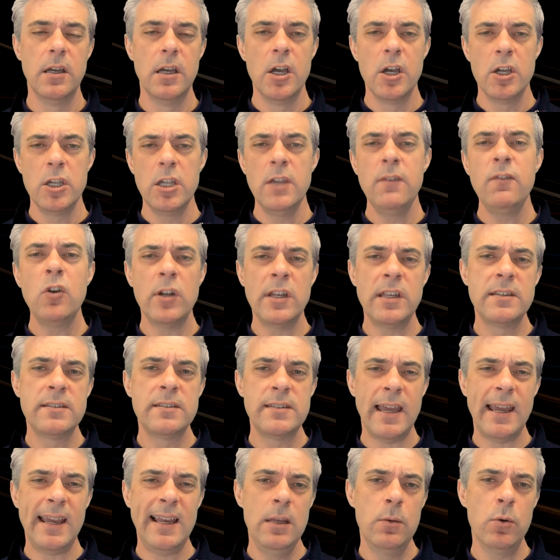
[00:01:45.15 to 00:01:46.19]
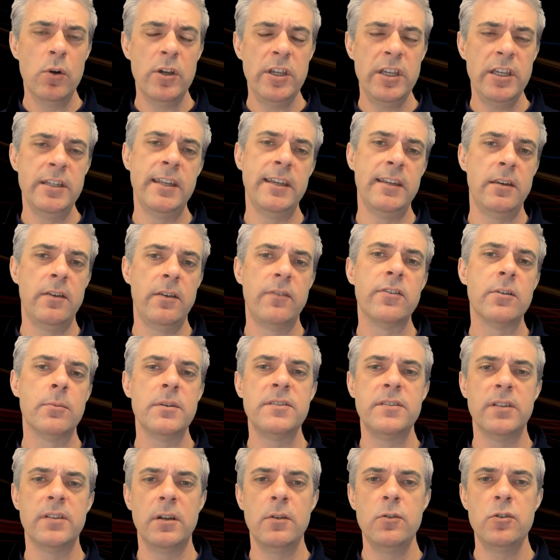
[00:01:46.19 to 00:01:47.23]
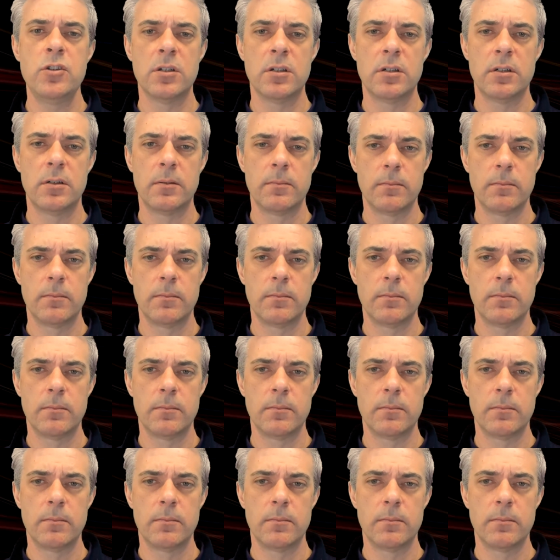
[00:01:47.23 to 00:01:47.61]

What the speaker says: You've got exactly what you needed from a solution.